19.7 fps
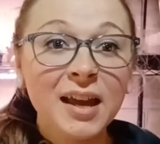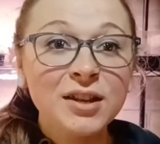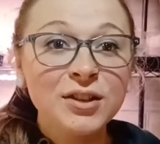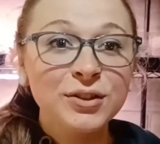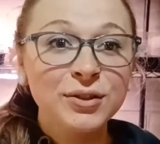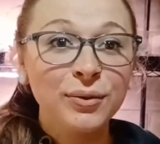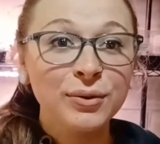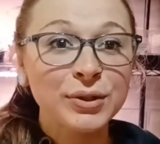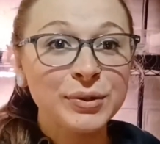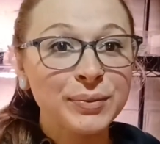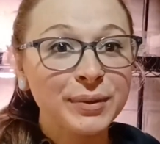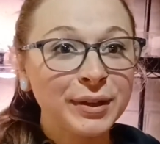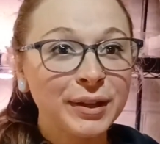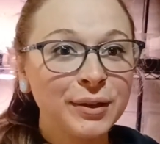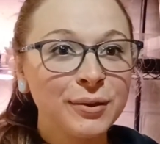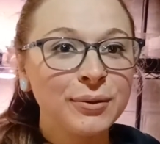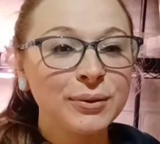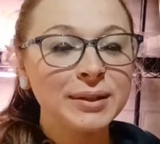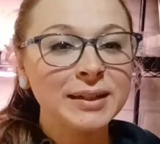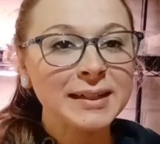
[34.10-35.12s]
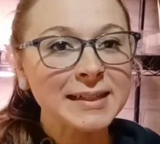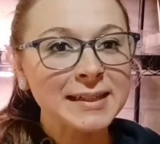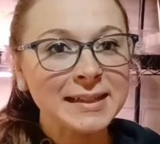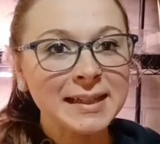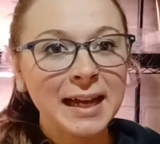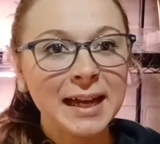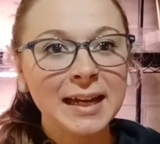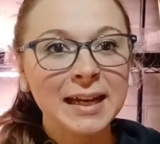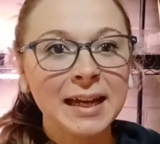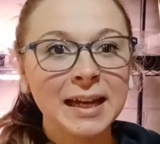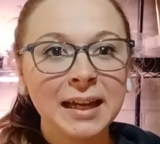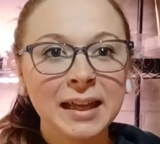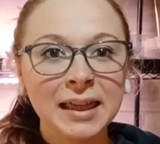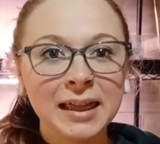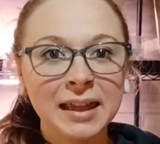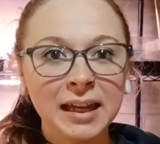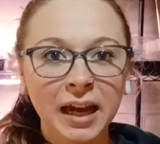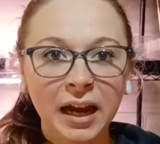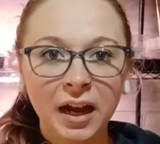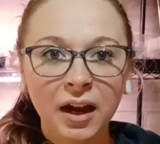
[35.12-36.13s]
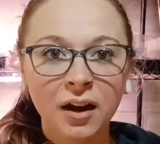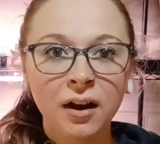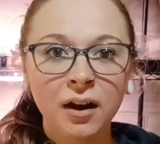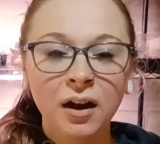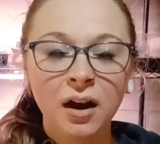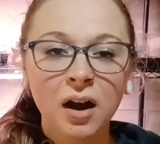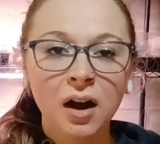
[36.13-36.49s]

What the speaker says: So it's really cool and exciting there.